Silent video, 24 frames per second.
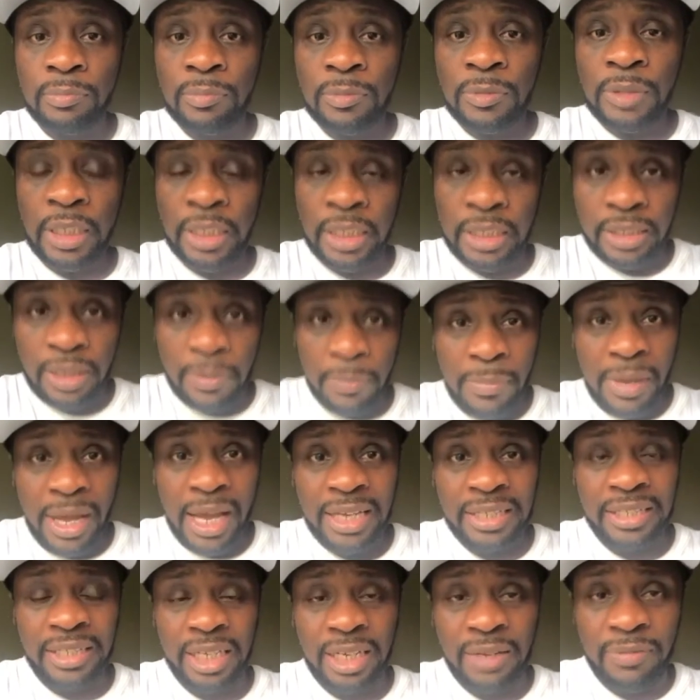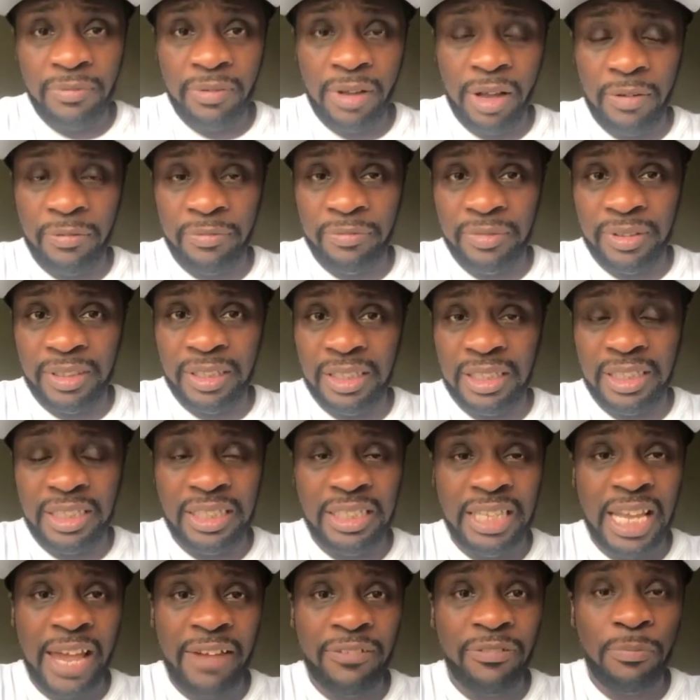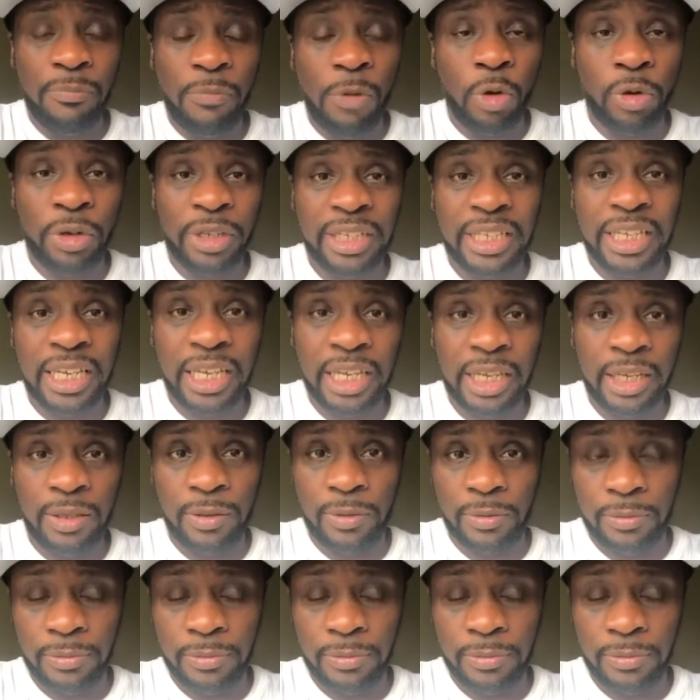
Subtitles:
And it's a mindset of death, murder, kill.